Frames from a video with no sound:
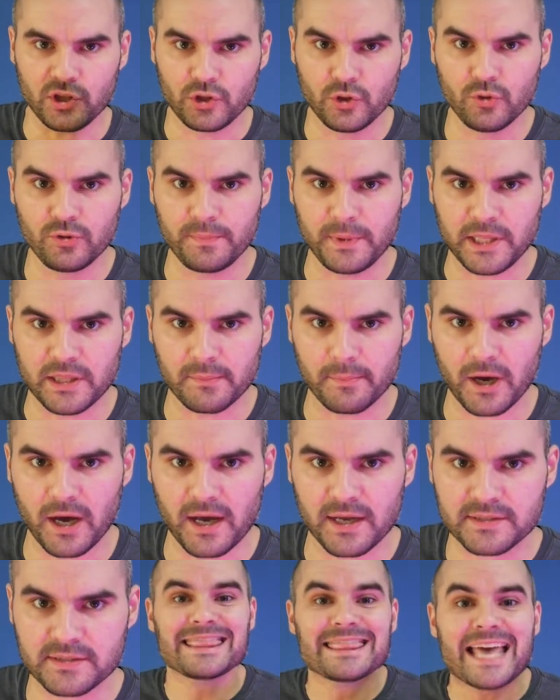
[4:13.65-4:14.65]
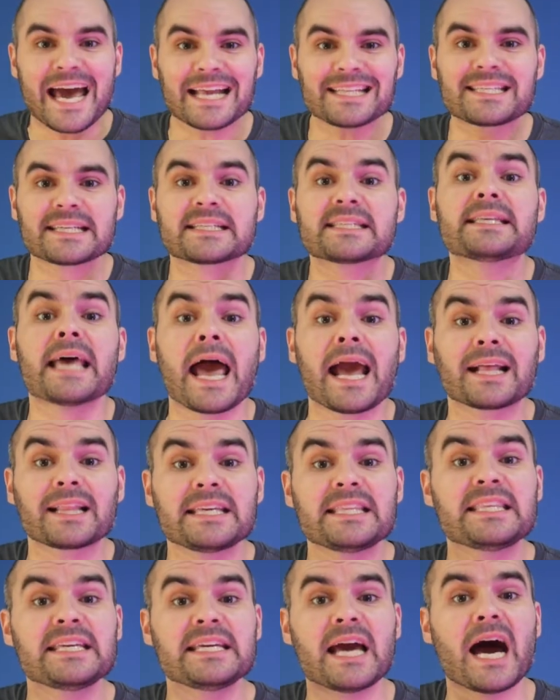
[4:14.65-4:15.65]
you'd be the boss. And that's
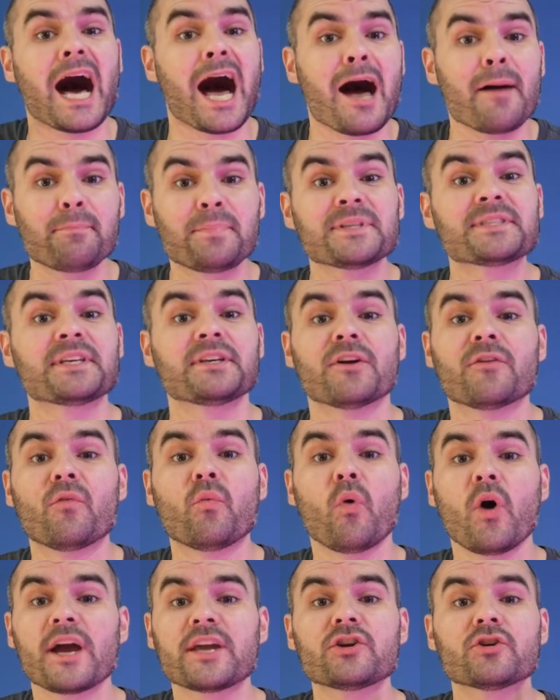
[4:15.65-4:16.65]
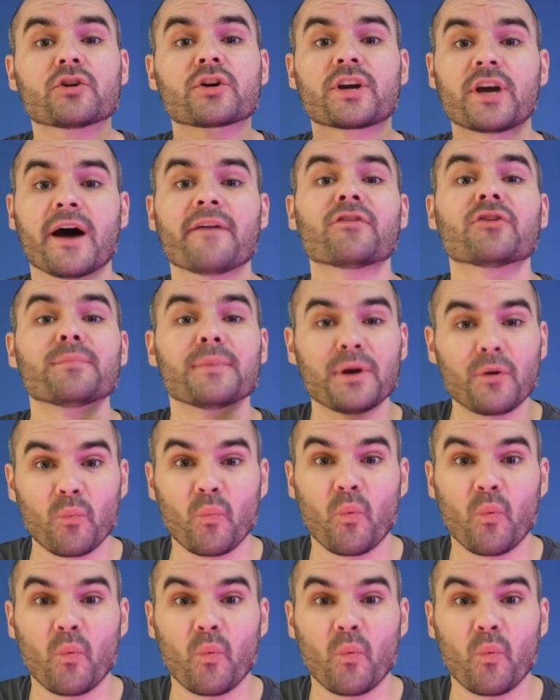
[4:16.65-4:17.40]
exactly the opposite of what your government